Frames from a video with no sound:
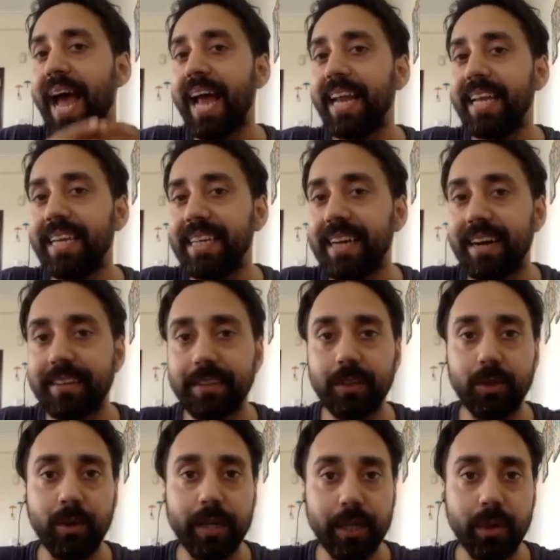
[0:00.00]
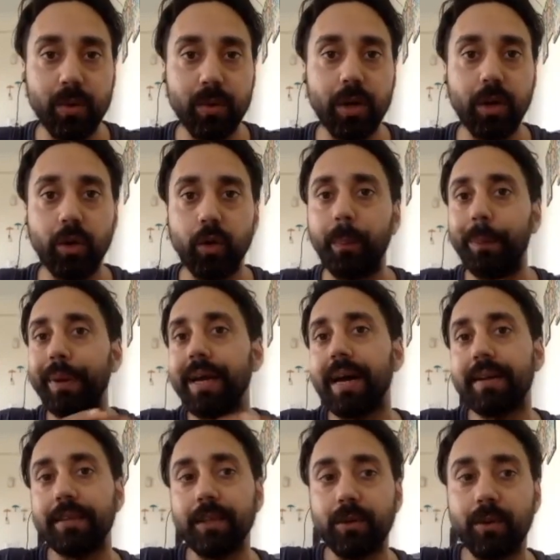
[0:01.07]
any ERC20 token to
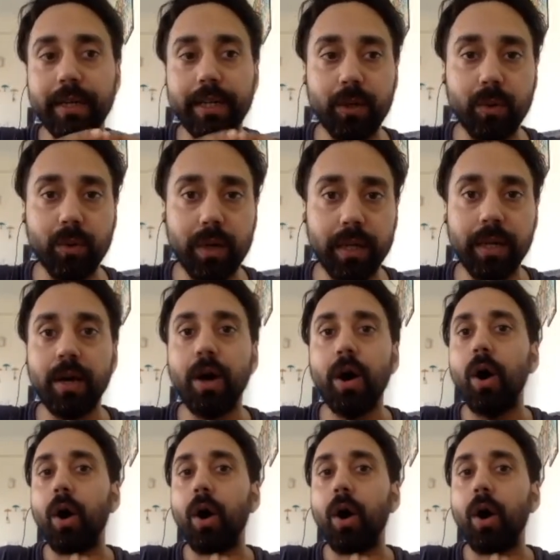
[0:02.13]
PRC20 token